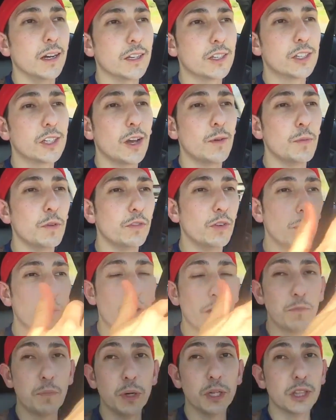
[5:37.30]
Some of them
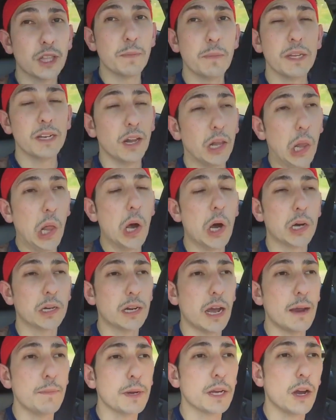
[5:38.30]
I put them in a long
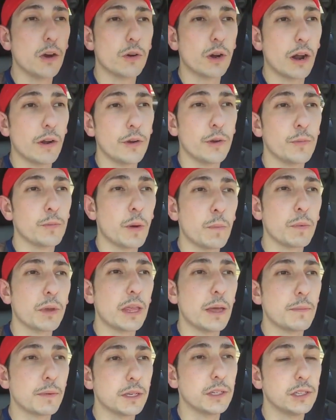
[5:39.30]
time ago, and I remember
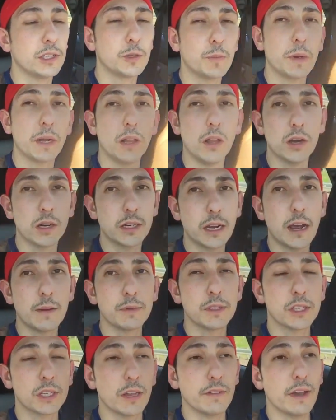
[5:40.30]
them because it's been a long
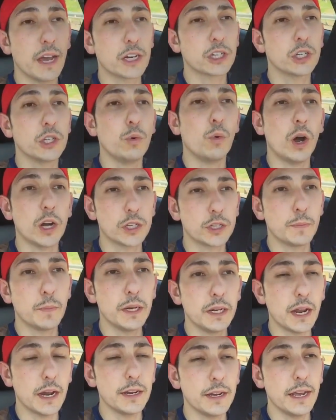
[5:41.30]
time since I've actually watched
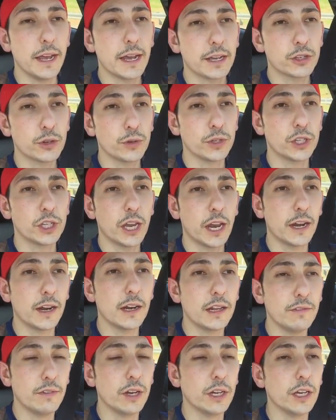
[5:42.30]
the P90X or
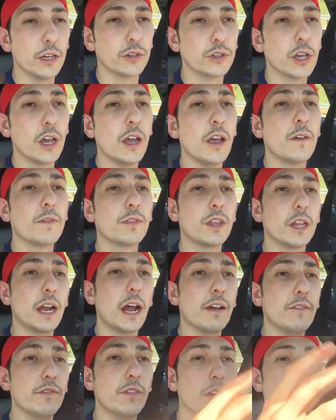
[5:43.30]
Insanity videos that
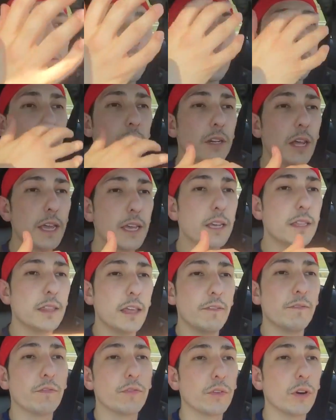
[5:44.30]
I've taken
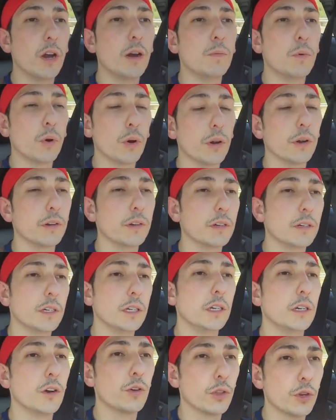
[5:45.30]
them from, or,
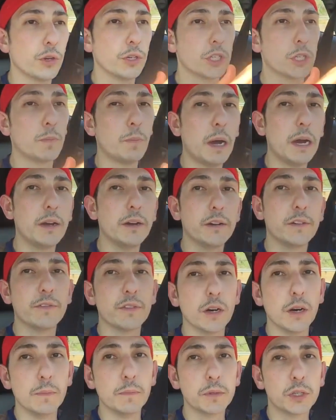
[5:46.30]
you know, they're inspired
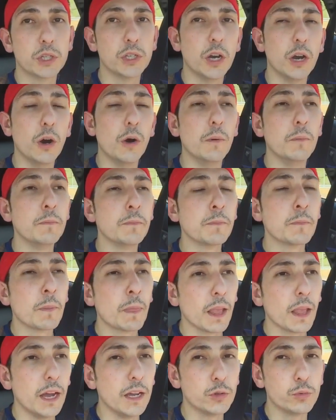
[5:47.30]
from. So,
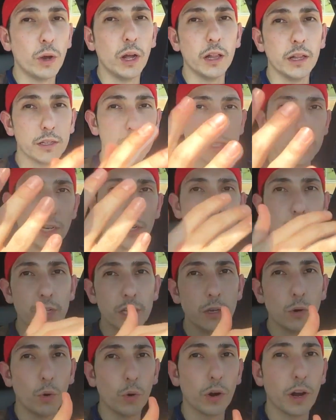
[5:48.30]
as well as, you know,
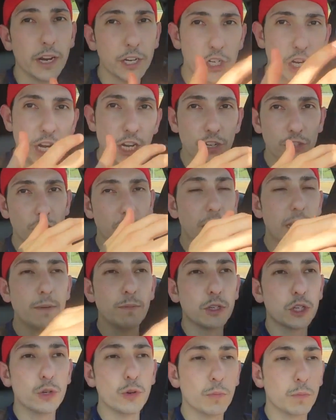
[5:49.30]
or I changed the
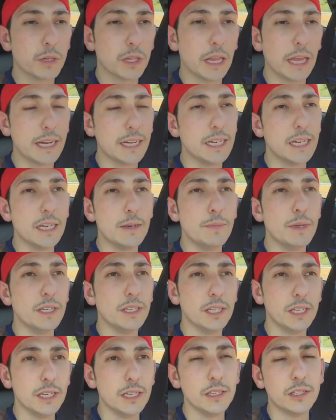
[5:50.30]
names to them to like
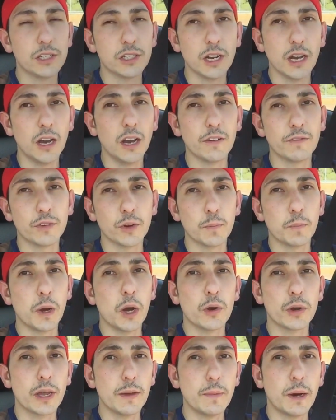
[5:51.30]
DBZ stuff or
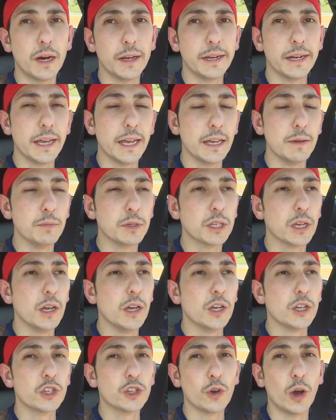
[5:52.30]
Pokemon names,
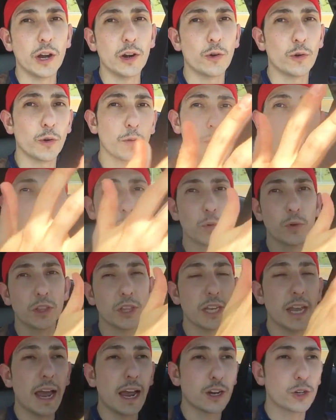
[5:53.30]
so I don't remember what
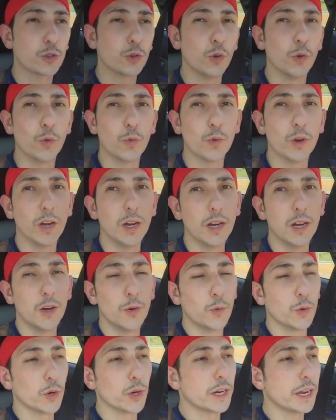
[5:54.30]
the actual
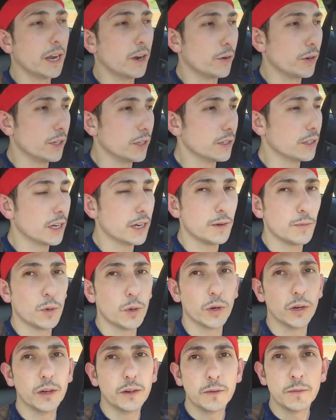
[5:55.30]
workout is
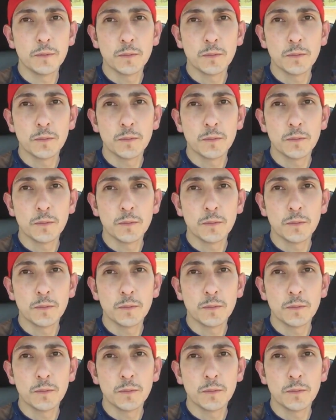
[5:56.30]
anymore.